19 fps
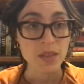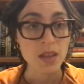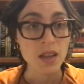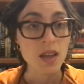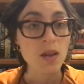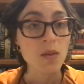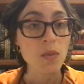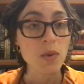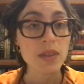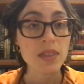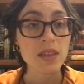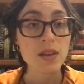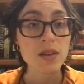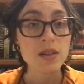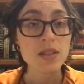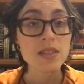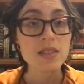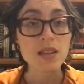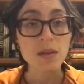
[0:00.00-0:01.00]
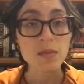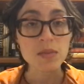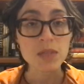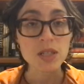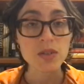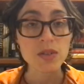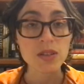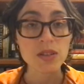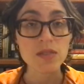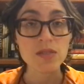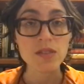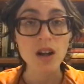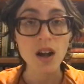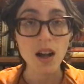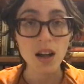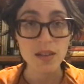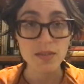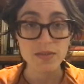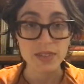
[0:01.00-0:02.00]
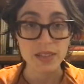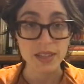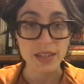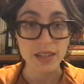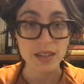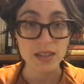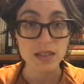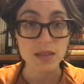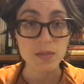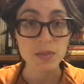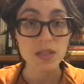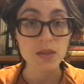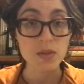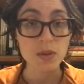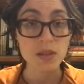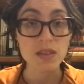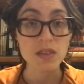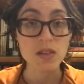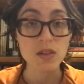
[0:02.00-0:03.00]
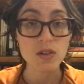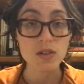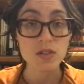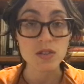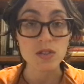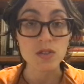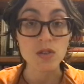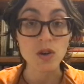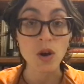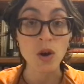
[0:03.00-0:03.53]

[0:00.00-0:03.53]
when there is some degree of conflict between the nurse's